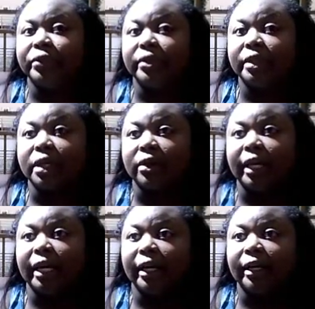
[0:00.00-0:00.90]
So
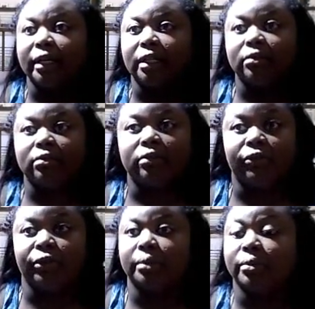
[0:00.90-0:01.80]
yeah,
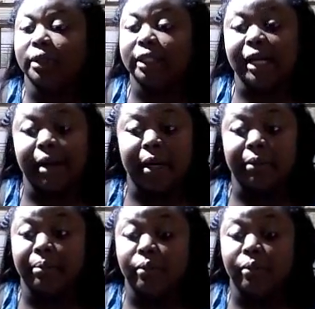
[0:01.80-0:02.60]
from the time I